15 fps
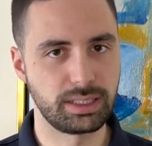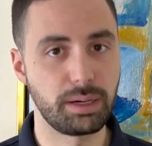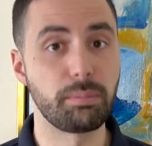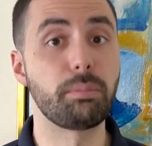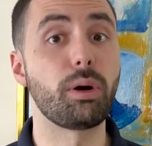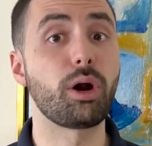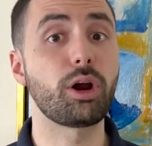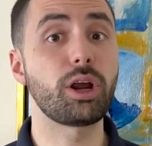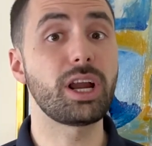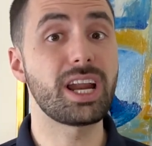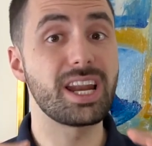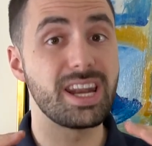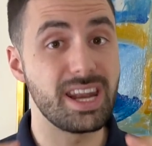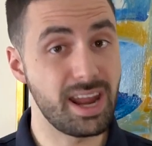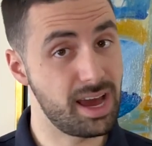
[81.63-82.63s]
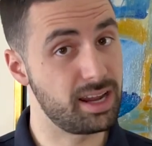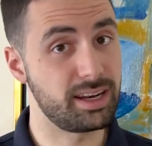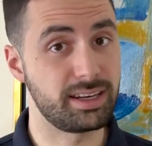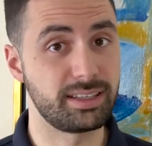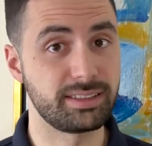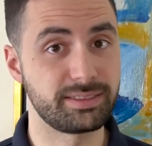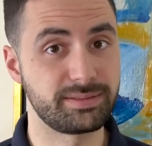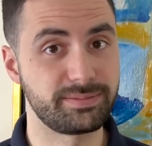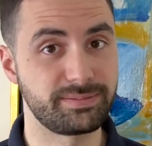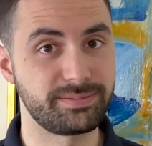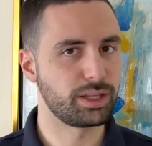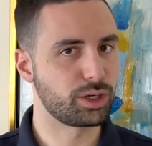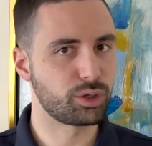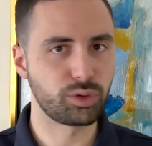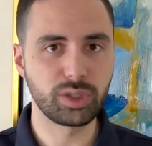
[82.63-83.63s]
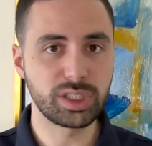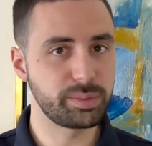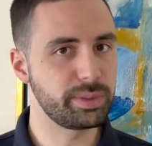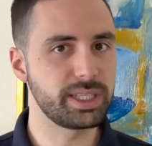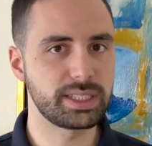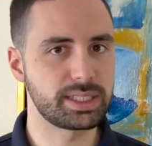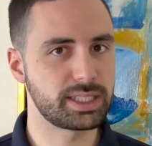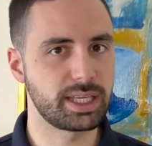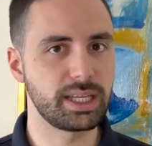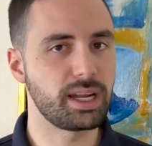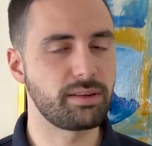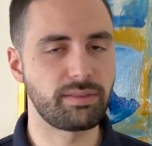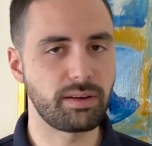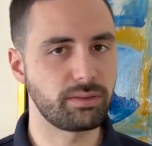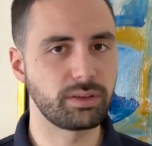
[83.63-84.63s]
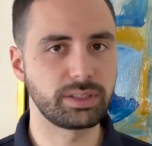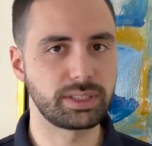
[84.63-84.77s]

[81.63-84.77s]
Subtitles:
bar none. The crispiest skin I've ever